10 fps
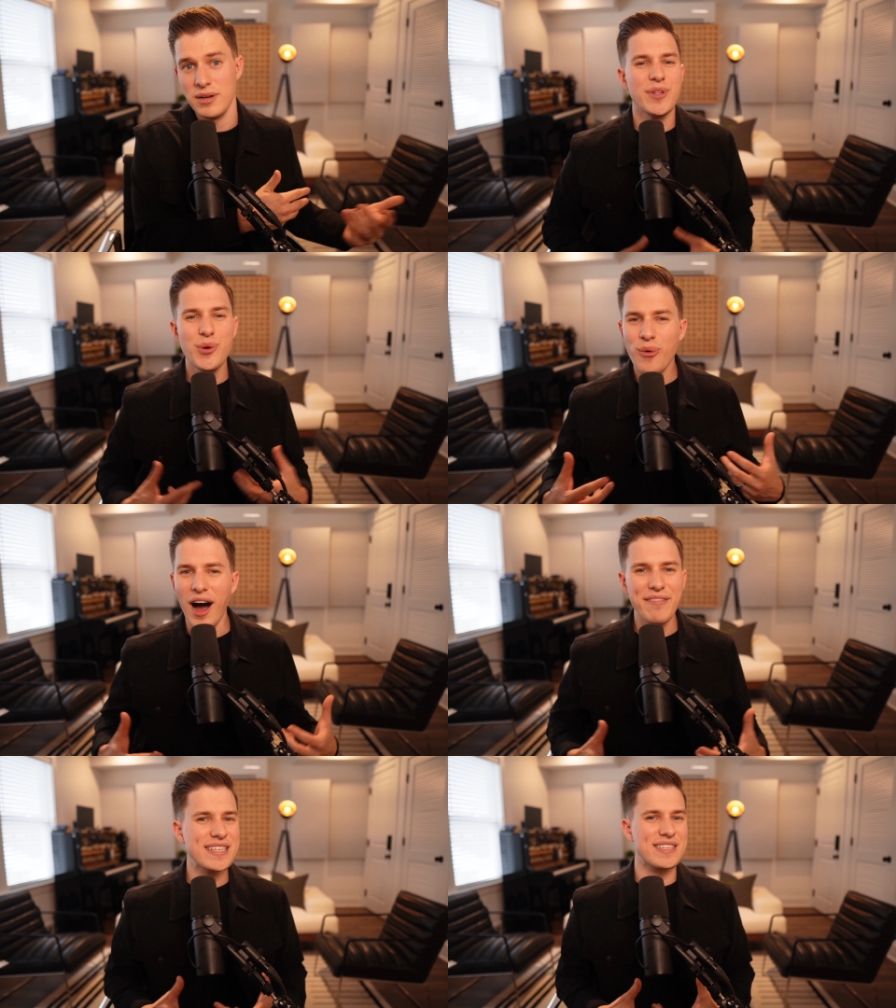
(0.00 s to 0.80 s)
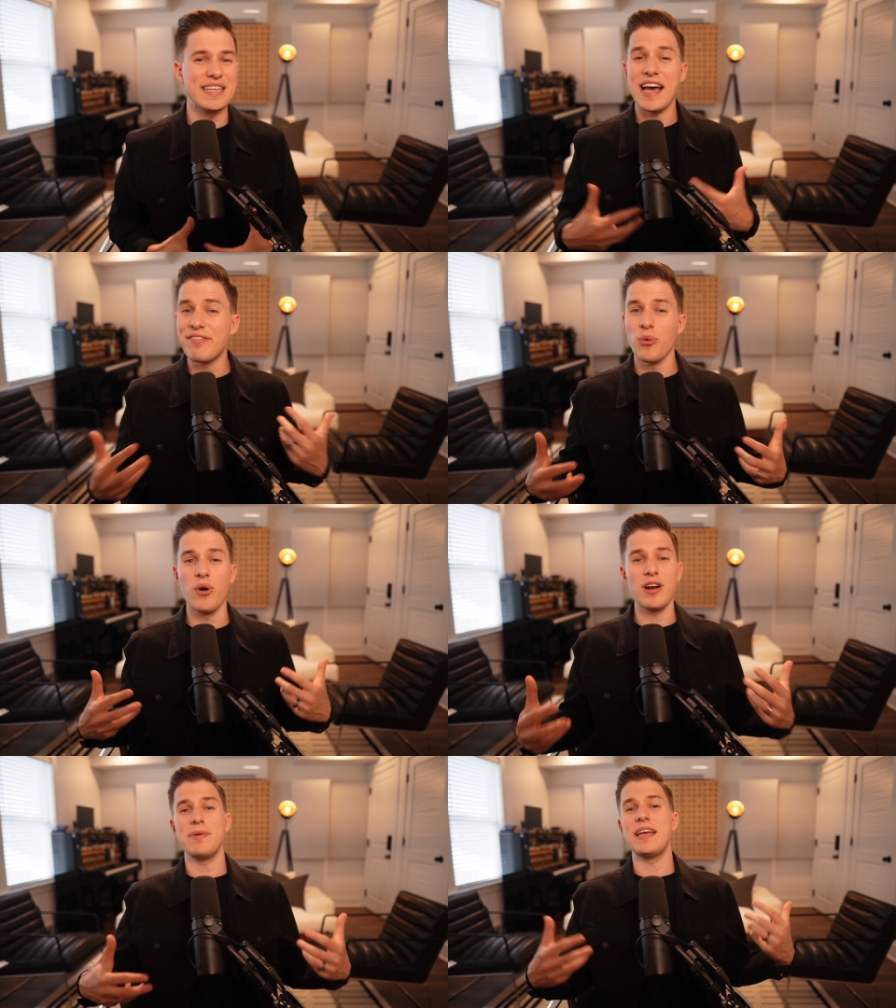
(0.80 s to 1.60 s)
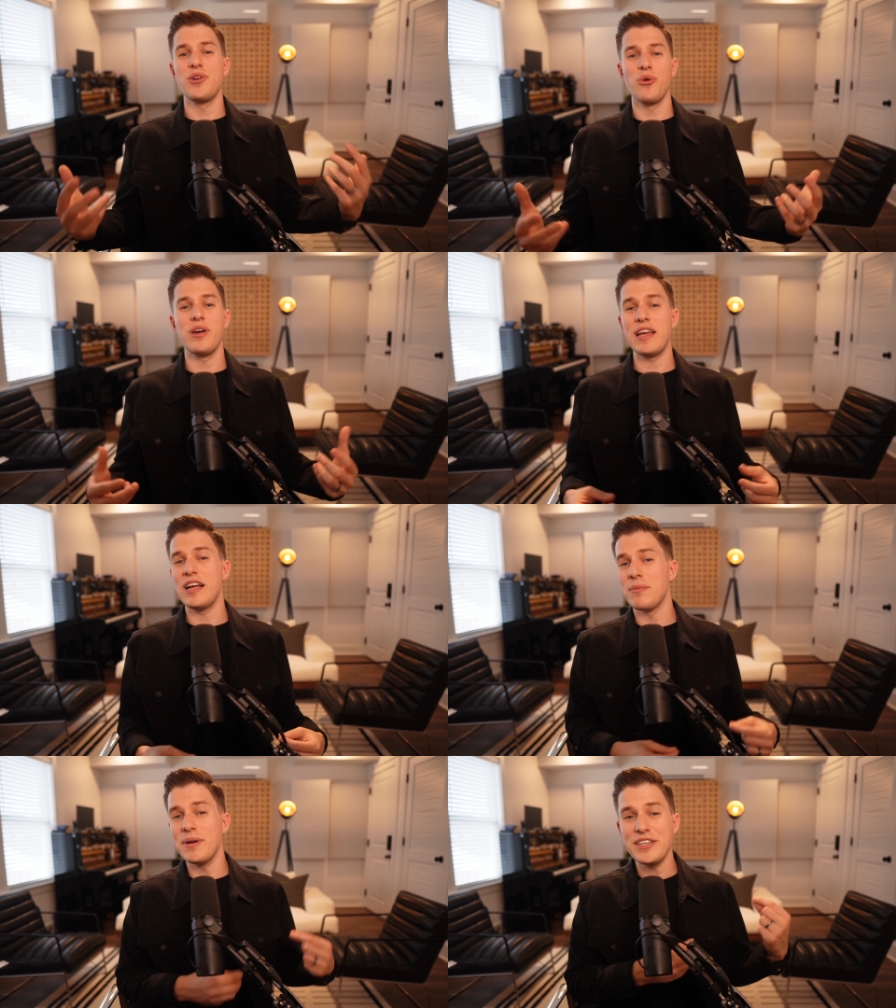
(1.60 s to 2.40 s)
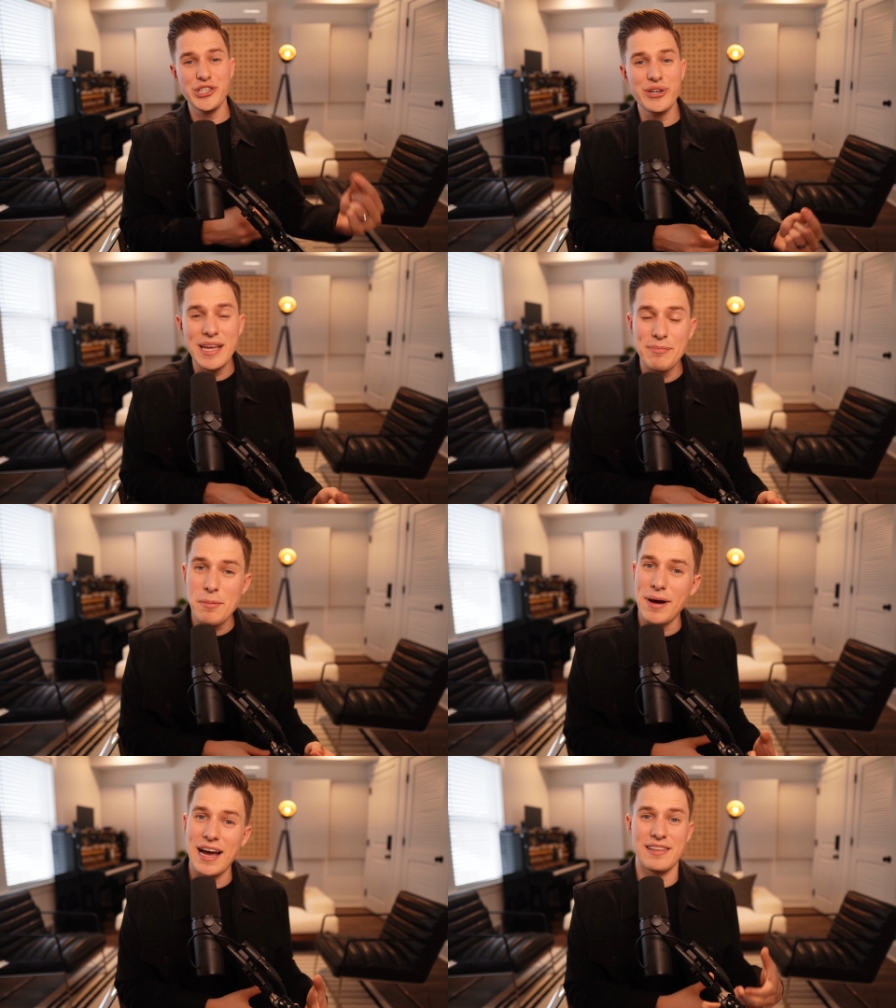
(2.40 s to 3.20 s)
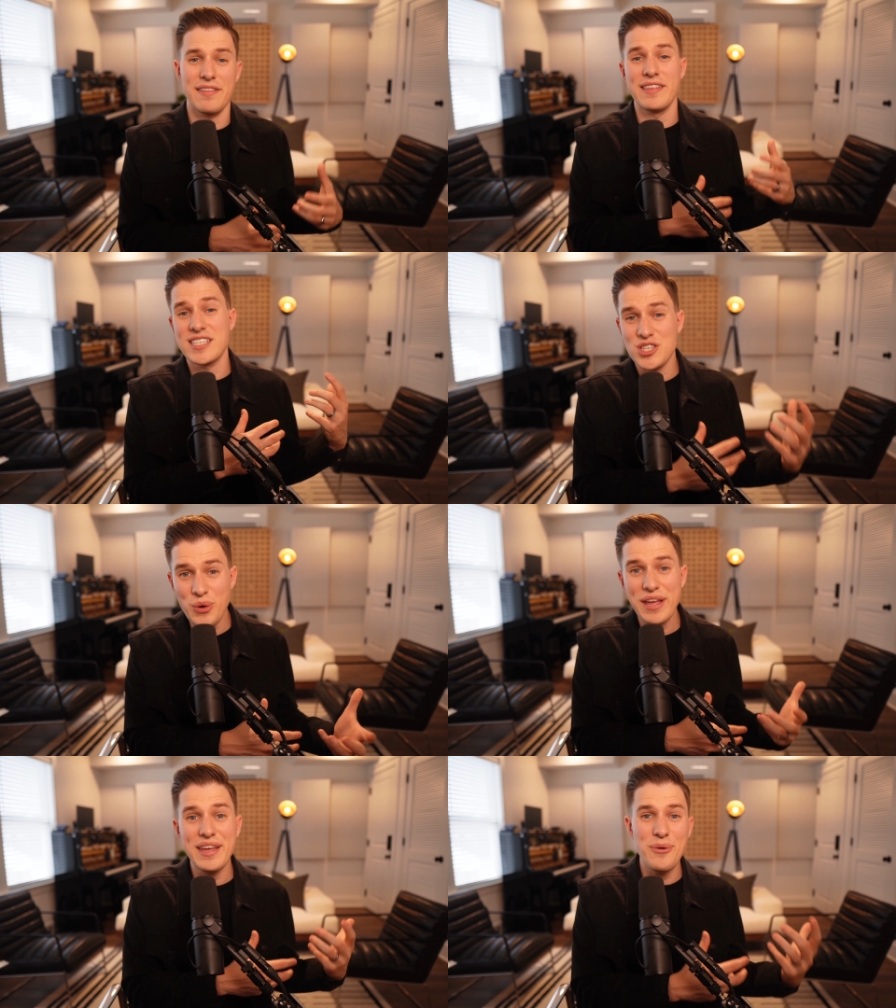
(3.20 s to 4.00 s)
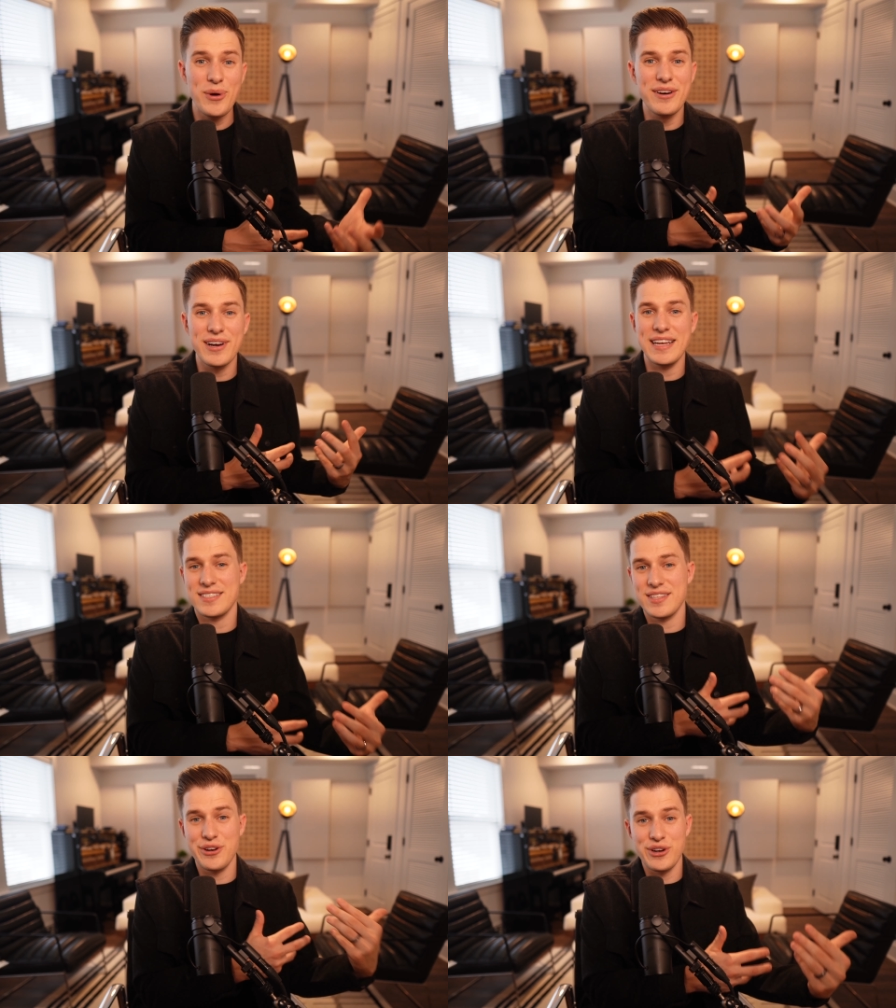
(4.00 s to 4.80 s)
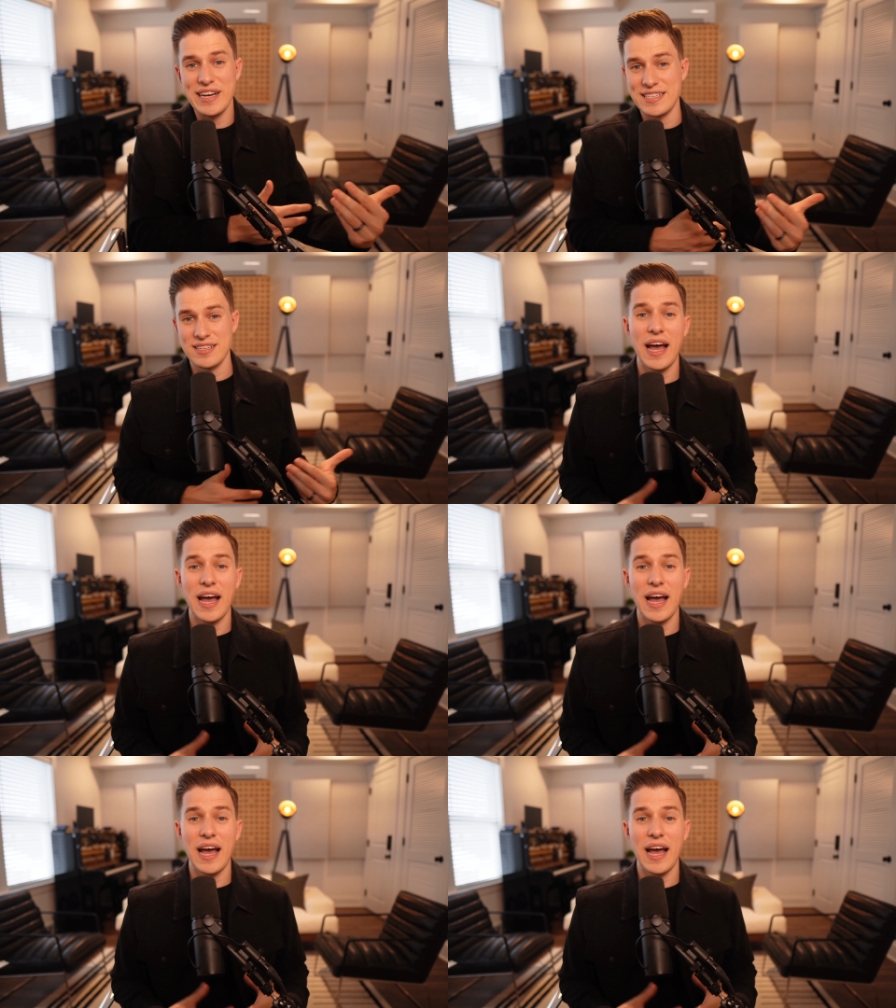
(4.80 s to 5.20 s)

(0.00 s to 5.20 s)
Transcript: You obviously never want to be annoying here, but do keep in mind that the squeaky wheel gets the grease.